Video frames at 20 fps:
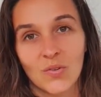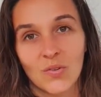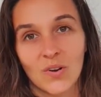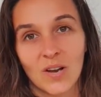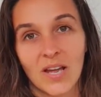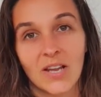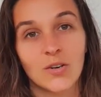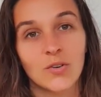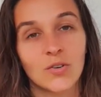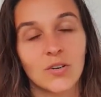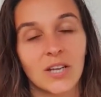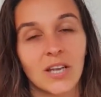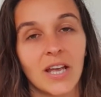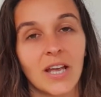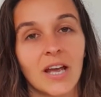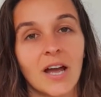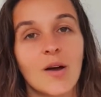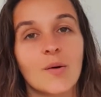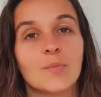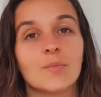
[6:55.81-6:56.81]
had already
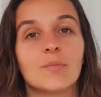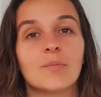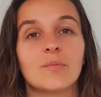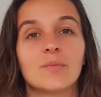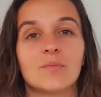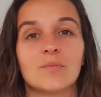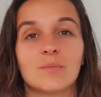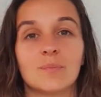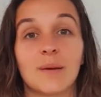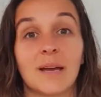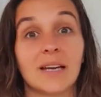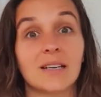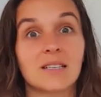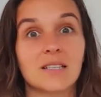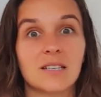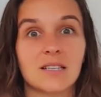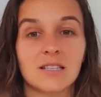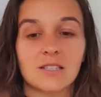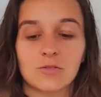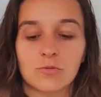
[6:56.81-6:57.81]
come back to
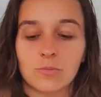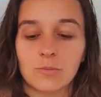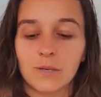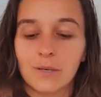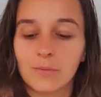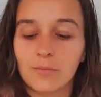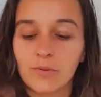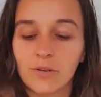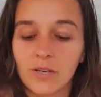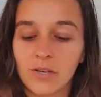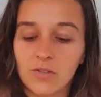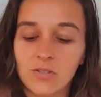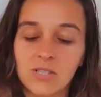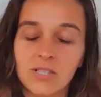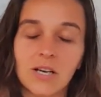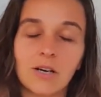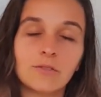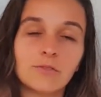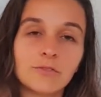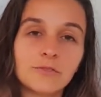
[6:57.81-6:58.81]
this remembering
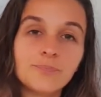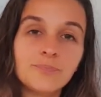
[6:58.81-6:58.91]
yourself,